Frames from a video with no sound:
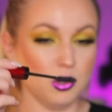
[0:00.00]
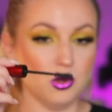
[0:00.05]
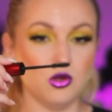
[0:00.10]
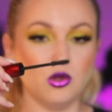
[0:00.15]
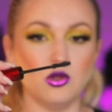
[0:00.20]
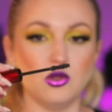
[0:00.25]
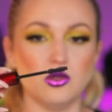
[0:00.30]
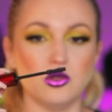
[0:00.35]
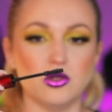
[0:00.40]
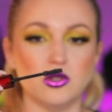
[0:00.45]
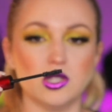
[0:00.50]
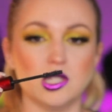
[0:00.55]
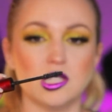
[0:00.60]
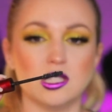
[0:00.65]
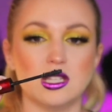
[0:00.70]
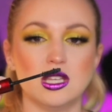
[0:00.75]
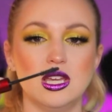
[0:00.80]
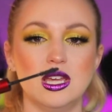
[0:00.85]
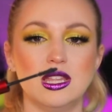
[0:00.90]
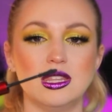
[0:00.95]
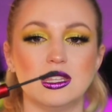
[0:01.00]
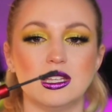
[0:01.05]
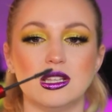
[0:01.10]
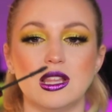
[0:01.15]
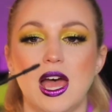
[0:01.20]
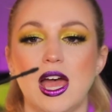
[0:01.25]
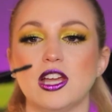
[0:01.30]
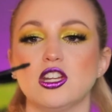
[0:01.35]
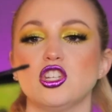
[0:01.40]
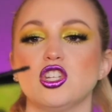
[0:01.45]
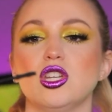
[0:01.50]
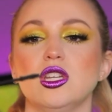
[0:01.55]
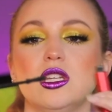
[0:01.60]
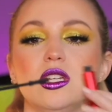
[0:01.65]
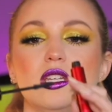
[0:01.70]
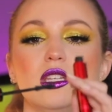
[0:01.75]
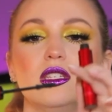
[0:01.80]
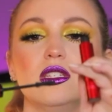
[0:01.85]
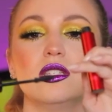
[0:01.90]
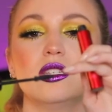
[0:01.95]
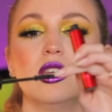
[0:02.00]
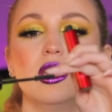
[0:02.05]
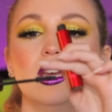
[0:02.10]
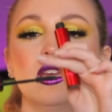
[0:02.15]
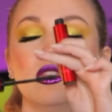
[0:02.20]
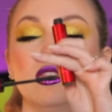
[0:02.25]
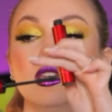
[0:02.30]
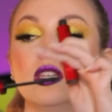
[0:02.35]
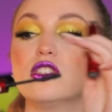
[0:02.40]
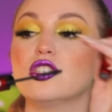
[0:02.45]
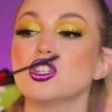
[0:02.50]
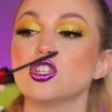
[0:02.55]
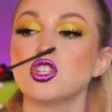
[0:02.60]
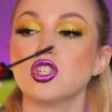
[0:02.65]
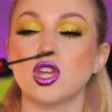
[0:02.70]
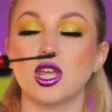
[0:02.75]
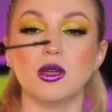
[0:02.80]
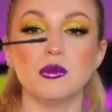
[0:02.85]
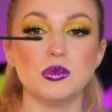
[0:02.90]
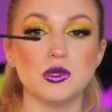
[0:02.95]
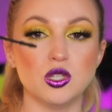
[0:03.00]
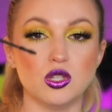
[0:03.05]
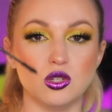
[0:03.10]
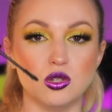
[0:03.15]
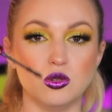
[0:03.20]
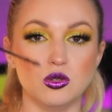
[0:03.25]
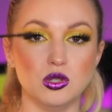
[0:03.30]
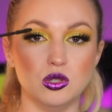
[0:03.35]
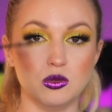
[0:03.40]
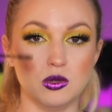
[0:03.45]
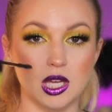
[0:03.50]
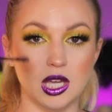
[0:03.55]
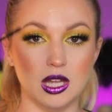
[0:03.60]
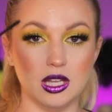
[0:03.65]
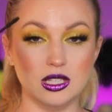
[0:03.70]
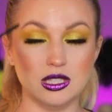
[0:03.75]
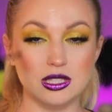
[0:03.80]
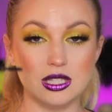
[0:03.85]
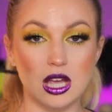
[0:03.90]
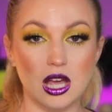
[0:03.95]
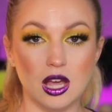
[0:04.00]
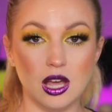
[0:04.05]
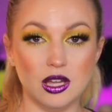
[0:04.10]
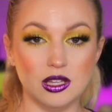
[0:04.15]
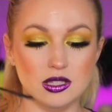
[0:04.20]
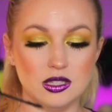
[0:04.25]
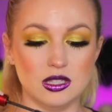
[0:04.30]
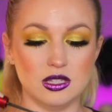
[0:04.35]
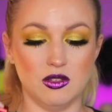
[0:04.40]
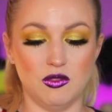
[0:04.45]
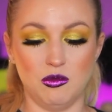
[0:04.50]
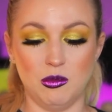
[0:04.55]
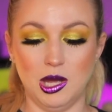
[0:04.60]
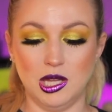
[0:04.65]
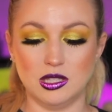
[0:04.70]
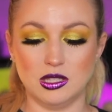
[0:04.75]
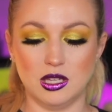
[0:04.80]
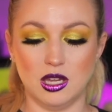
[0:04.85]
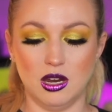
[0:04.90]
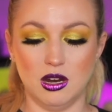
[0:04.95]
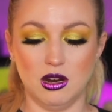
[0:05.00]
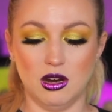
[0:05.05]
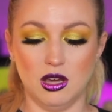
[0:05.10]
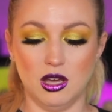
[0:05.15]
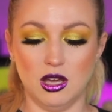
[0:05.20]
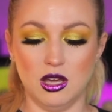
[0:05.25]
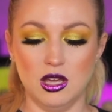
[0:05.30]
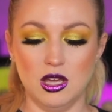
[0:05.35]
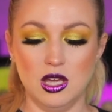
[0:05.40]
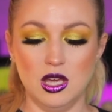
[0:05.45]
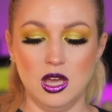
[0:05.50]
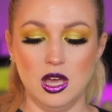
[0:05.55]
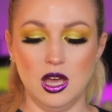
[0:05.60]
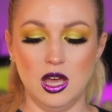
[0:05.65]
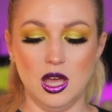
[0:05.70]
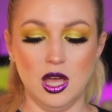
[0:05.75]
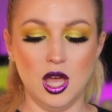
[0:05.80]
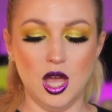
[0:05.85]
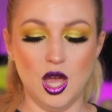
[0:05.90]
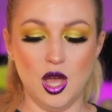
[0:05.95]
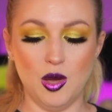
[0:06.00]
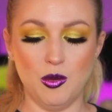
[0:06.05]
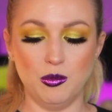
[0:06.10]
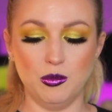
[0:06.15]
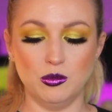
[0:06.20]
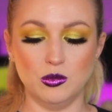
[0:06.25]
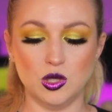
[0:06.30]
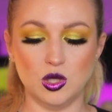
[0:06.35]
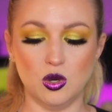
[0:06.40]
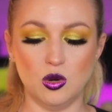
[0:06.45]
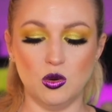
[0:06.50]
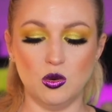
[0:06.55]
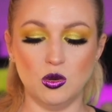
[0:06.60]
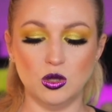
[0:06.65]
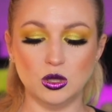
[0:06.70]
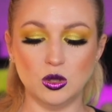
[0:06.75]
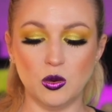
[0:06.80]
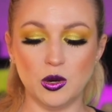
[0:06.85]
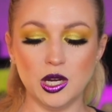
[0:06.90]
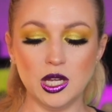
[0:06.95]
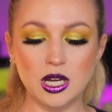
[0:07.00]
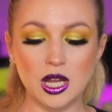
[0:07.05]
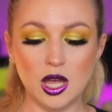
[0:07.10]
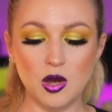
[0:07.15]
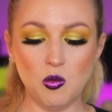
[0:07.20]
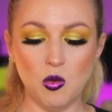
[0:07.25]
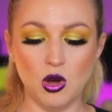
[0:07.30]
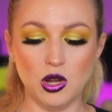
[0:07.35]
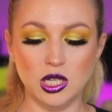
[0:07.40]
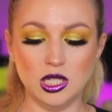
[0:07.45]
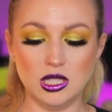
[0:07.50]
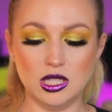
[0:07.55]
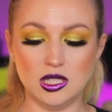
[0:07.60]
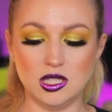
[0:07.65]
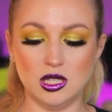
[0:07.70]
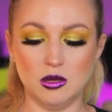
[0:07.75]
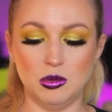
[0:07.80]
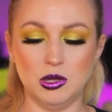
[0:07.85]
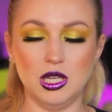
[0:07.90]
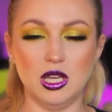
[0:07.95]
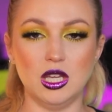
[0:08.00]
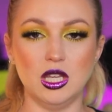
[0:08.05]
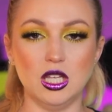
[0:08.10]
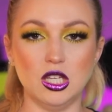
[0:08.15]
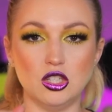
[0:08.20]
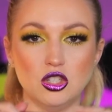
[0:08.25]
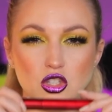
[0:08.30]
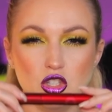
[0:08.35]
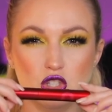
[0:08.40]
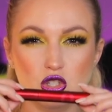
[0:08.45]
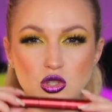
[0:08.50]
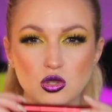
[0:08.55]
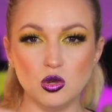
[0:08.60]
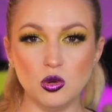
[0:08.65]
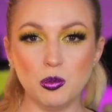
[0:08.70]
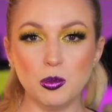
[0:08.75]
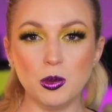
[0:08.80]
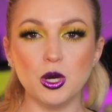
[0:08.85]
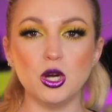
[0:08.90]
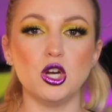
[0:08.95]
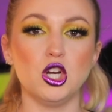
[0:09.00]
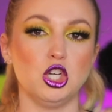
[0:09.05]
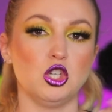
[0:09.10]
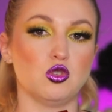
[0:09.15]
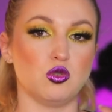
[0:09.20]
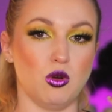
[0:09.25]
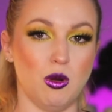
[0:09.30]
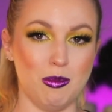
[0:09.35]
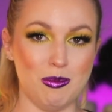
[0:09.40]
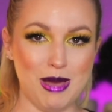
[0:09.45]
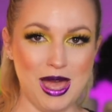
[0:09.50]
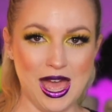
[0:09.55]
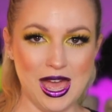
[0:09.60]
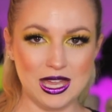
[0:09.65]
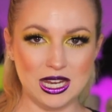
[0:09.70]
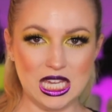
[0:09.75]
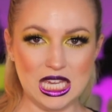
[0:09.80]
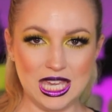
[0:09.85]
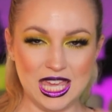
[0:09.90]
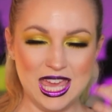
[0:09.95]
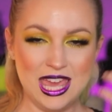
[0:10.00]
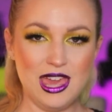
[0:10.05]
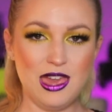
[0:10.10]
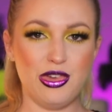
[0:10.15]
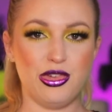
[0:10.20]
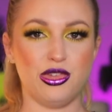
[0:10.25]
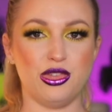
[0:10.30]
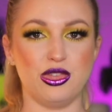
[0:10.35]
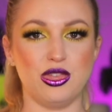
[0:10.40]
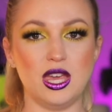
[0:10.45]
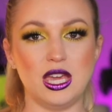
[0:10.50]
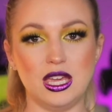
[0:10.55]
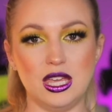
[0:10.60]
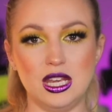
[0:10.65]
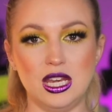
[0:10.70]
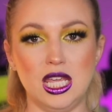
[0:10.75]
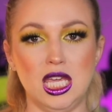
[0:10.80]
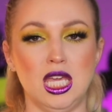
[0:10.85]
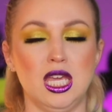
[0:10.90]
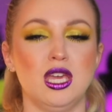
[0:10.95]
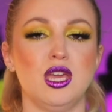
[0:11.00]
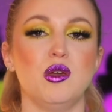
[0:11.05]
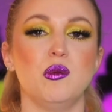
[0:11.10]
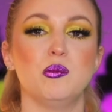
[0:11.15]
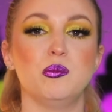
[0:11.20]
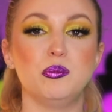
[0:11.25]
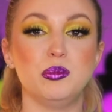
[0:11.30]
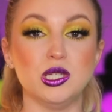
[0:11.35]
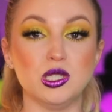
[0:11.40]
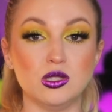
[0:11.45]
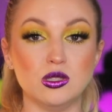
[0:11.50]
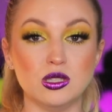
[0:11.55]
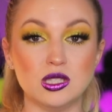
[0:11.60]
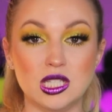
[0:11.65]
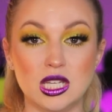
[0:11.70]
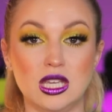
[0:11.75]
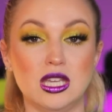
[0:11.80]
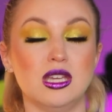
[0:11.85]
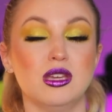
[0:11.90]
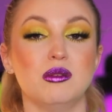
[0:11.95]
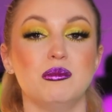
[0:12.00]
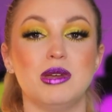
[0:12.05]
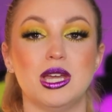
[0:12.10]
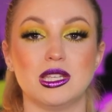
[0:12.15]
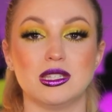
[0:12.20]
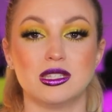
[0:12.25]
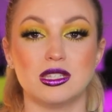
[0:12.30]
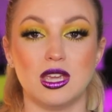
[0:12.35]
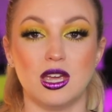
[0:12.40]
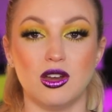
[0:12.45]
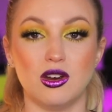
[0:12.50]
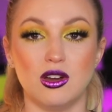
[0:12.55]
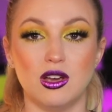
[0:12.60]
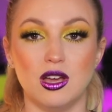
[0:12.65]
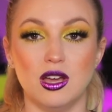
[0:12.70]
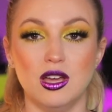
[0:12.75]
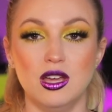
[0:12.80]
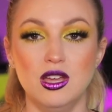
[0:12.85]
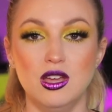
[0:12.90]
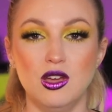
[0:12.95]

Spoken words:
pulls the lashes. This shape too, you get tons of mascara. So Laura and I wanted this to be a super dramatic, thickening, building mascara.